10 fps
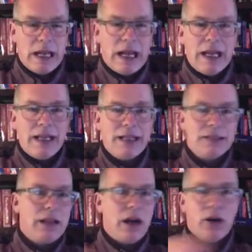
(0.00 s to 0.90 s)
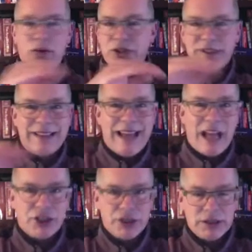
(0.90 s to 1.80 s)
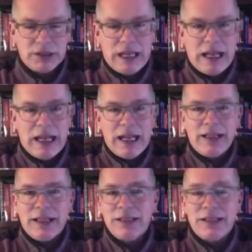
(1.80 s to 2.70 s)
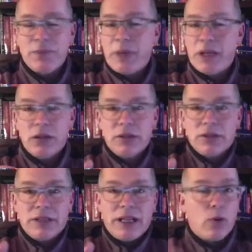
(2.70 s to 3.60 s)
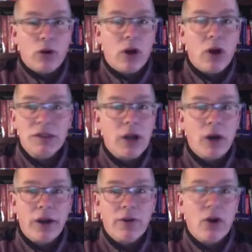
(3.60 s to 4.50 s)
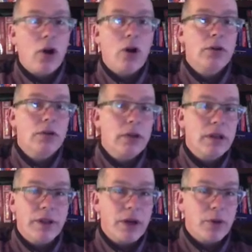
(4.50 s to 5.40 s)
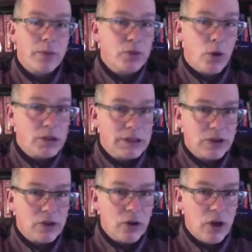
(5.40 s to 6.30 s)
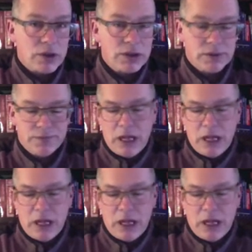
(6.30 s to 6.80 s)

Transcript: It is now just dashes. This is because it will last however long the therapist wants it to last.